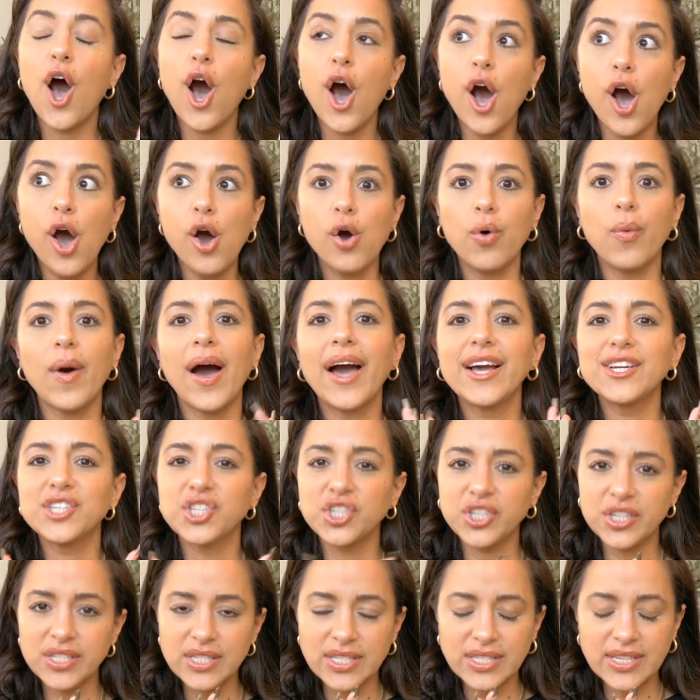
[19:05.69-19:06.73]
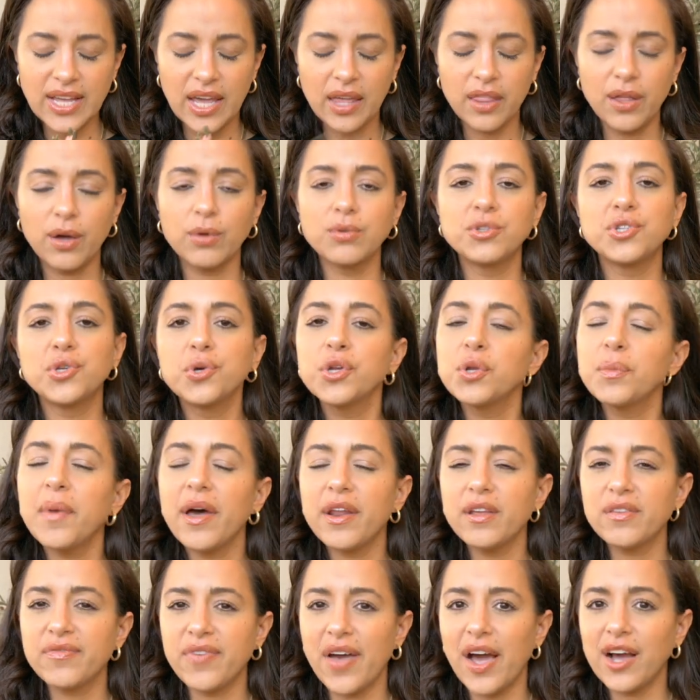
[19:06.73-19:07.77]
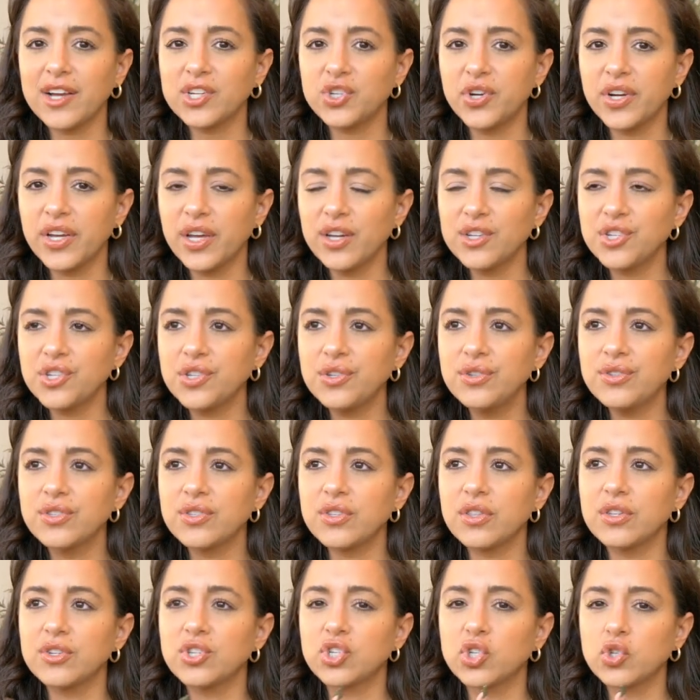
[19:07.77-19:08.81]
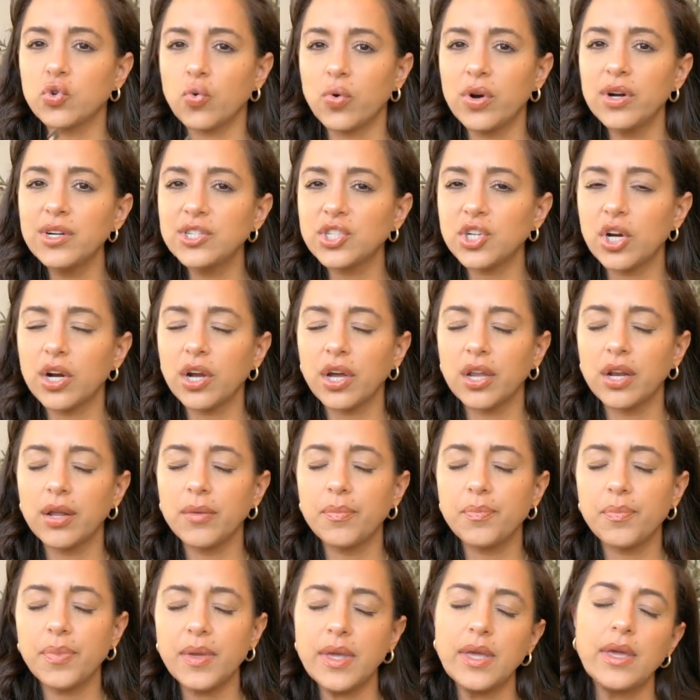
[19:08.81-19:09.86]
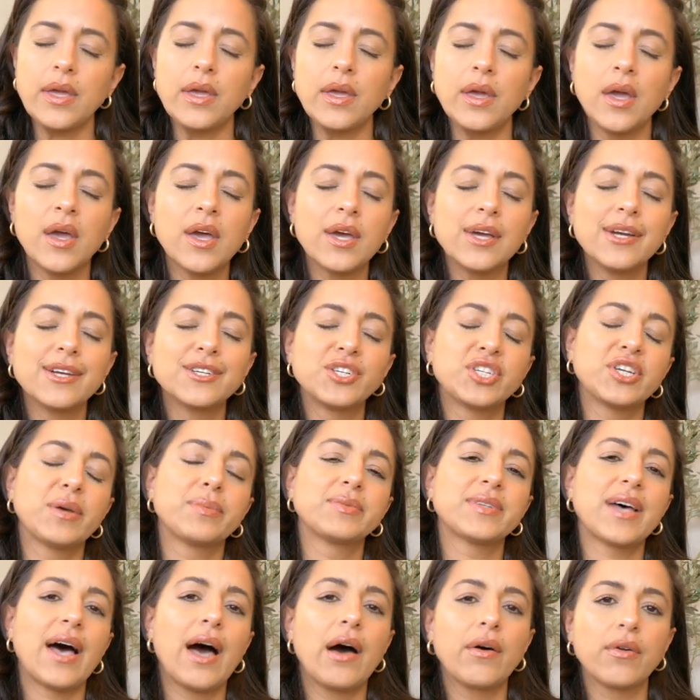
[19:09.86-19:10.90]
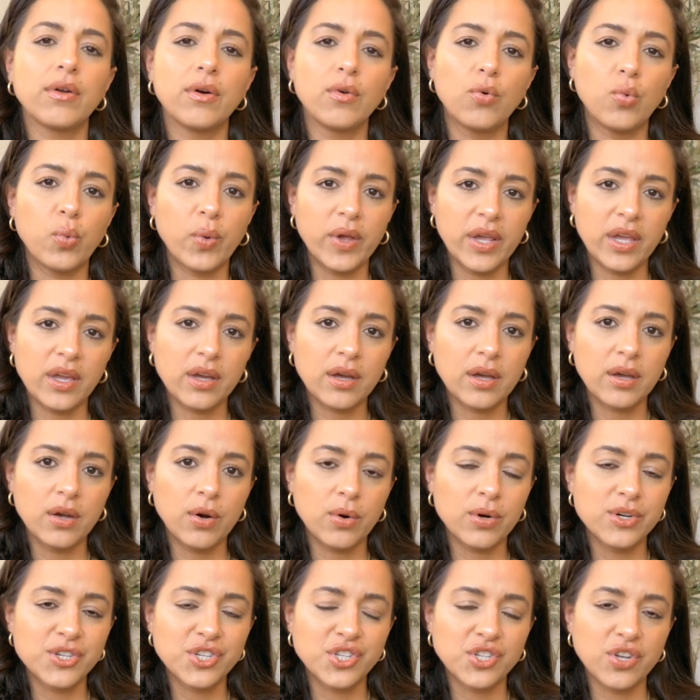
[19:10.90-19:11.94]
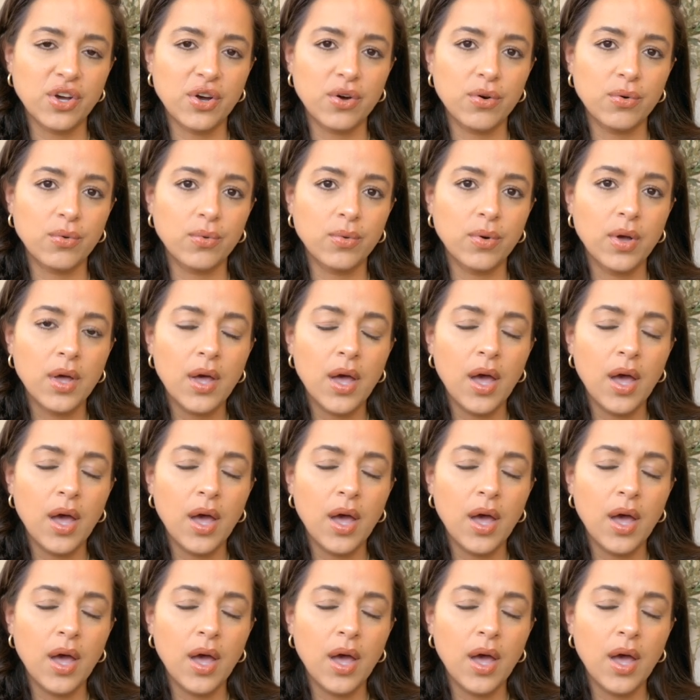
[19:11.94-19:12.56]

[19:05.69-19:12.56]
Oh, I should say though, due to manufacturing issues, the shorts are gonna be shipped out a week or so